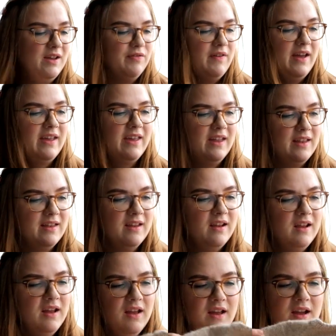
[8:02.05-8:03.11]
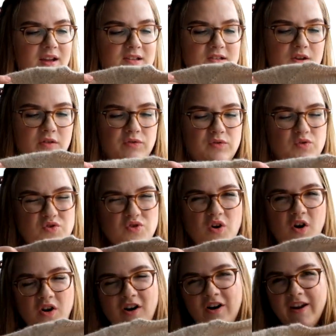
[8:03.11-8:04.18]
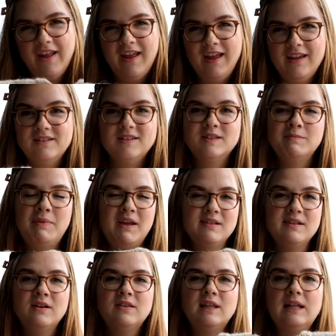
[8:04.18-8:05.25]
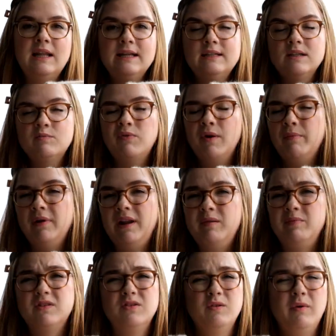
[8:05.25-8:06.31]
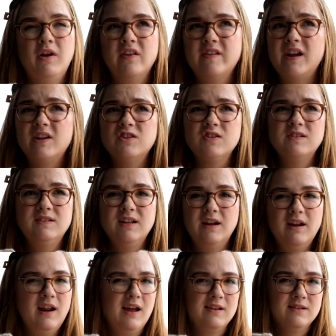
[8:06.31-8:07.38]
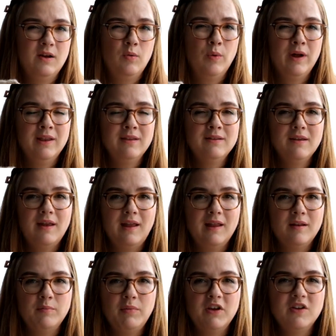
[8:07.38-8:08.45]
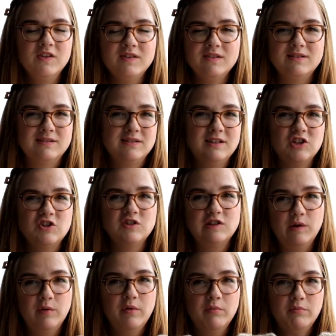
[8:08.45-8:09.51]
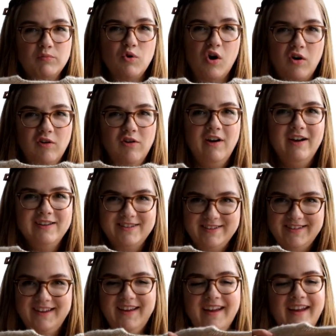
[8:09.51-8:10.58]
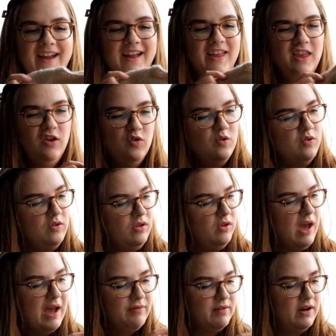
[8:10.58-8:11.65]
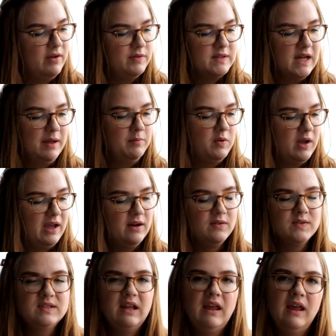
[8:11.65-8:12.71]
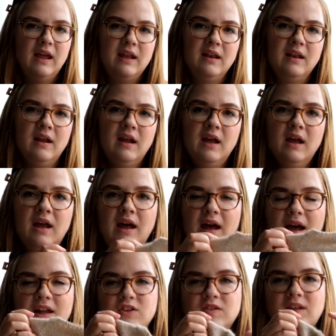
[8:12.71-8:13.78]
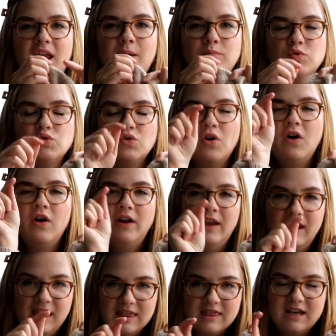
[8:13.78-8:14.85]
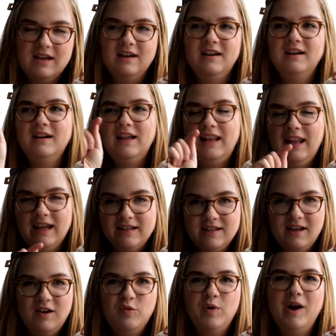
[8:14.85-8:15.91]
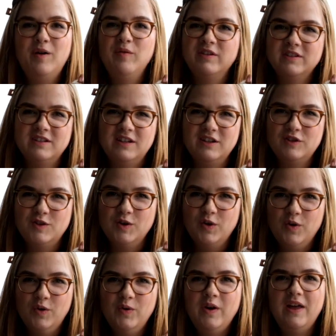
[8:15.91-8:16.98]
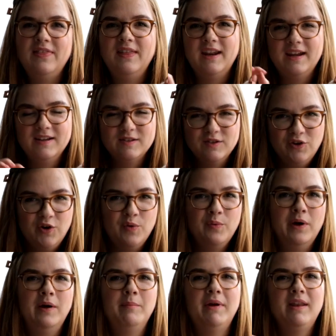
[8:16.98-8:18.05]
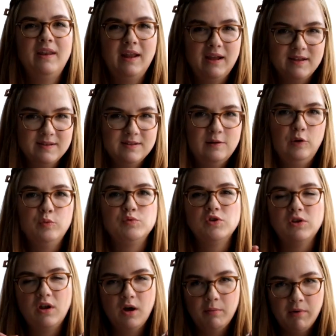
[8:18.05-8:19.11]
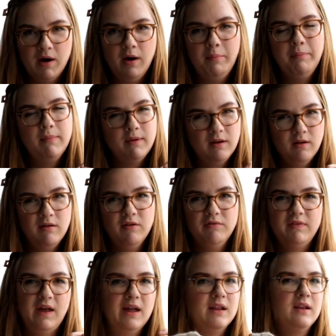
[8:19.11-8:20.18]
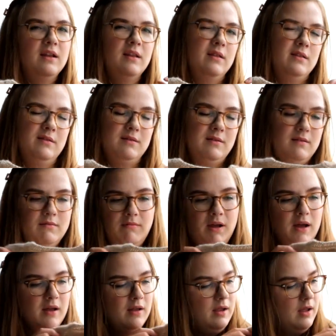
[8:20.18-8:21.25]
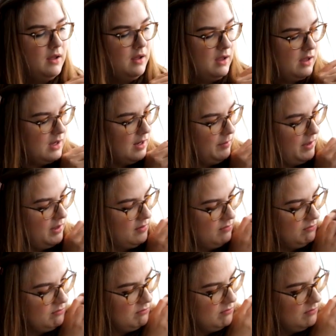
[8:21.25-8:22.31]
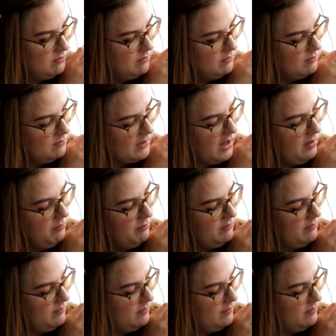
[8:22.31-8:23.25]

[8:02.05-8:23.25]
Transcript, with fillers: if I can sort of draw on it to space out the letters properly. But to be honest, I just did it as I went. And because it's such slow progress, you, you have enough time to kind of see. And I just kept drawing the letter where I wanted it to go. And then I saw where my next loop should come up and all of that. And yeah, I mean, I'm